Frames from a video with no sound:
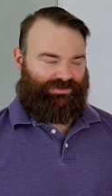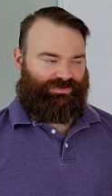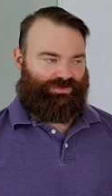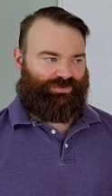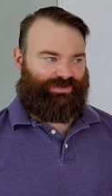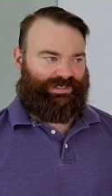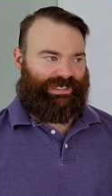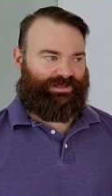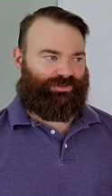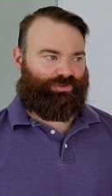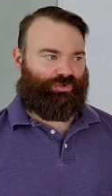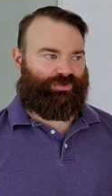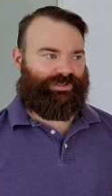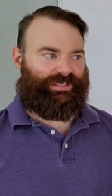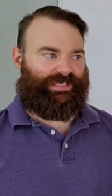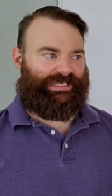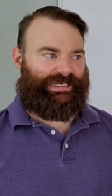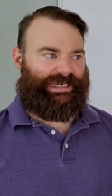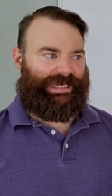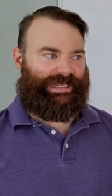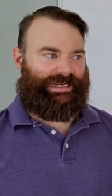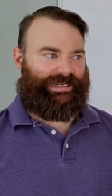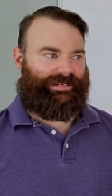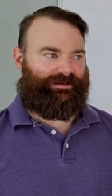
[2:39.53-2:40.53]
You're not looking
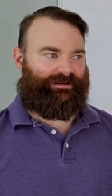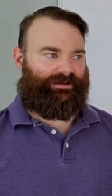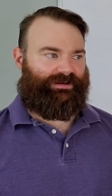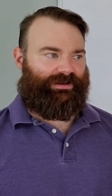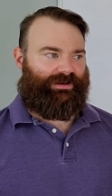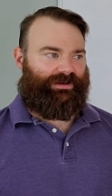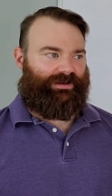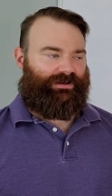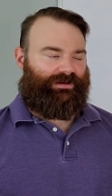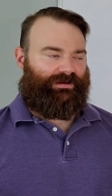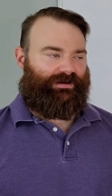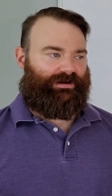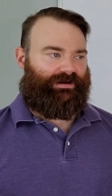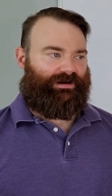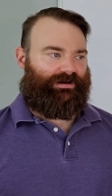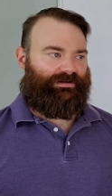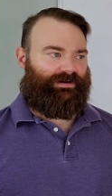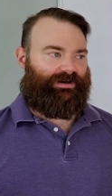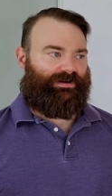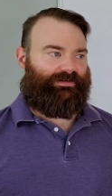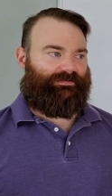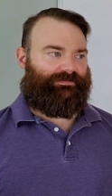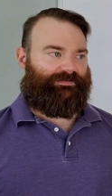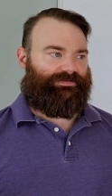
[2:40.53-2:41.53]
at it
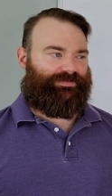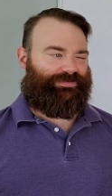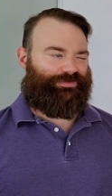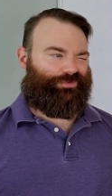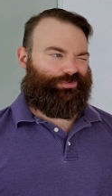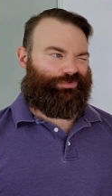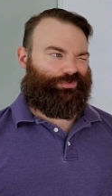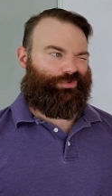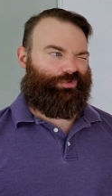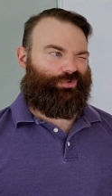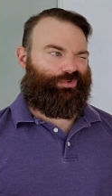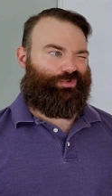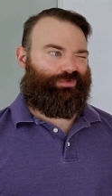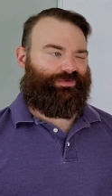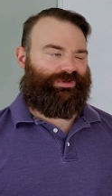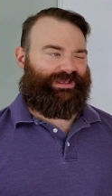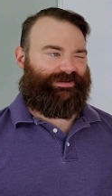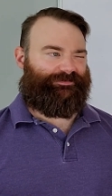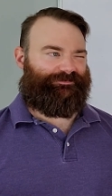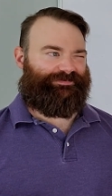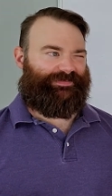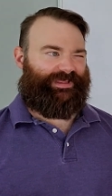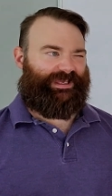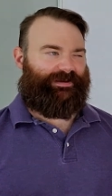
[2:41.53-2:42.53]

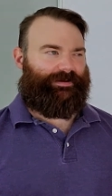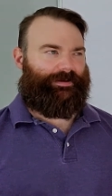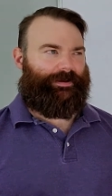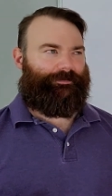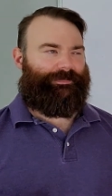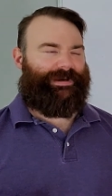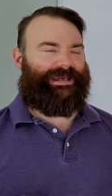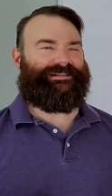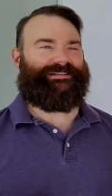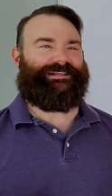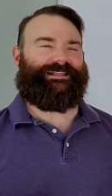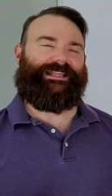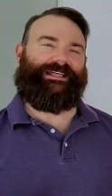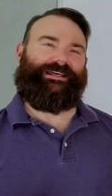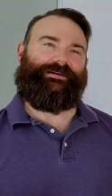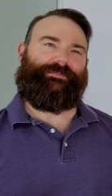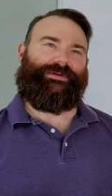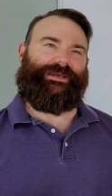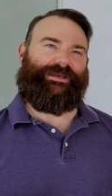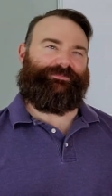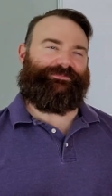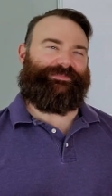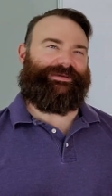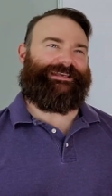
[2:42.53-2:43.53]
through, basically
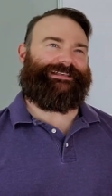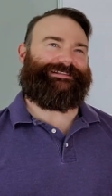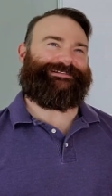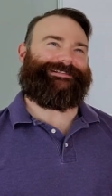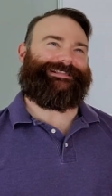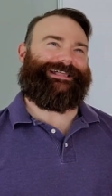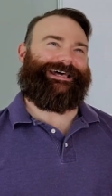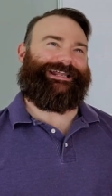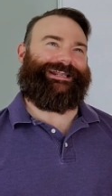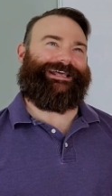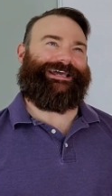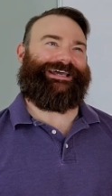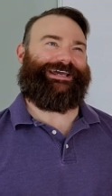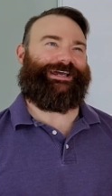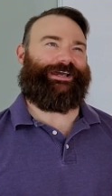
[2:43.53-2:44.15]
it means that